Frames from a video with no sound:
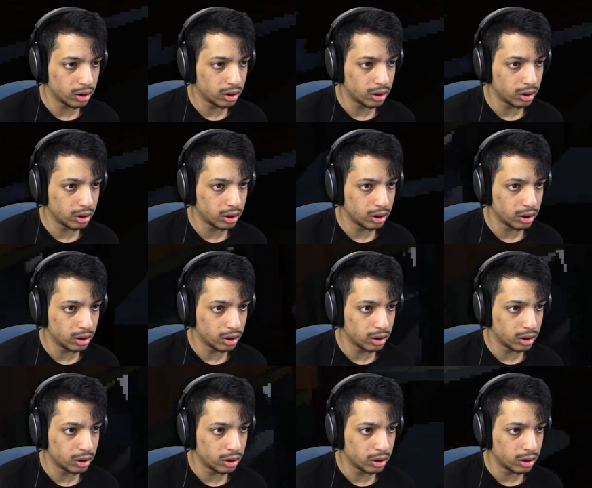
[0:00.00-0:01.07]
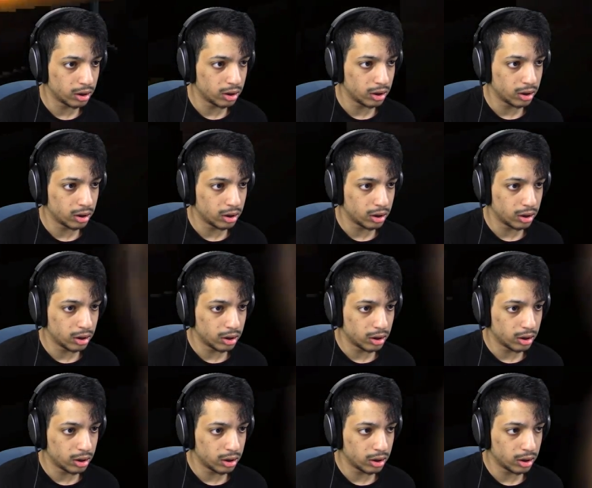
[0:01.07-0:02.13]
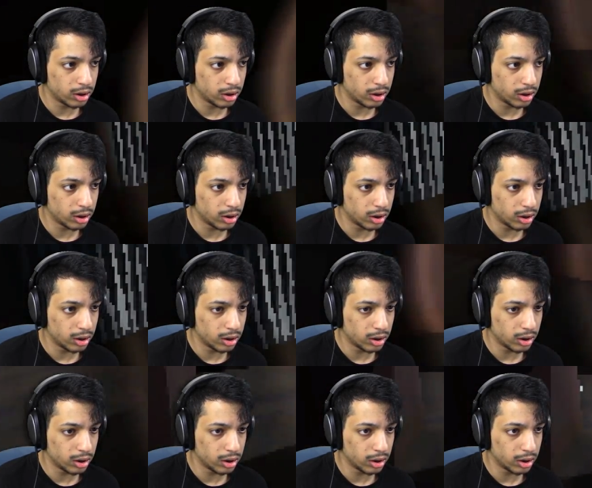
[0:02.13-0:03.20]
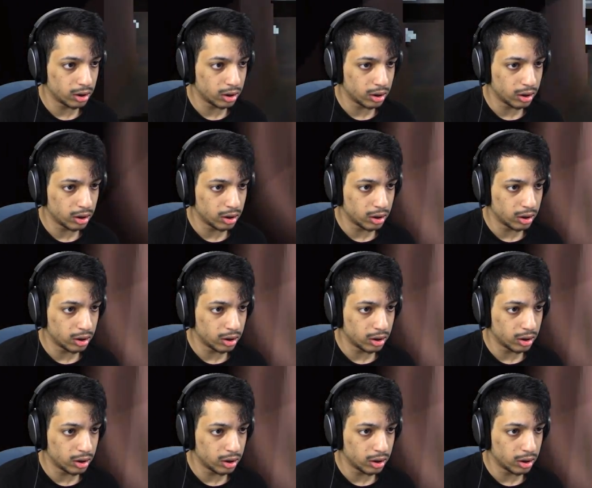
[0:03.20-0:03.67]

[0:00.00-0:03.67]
Nobody speaks.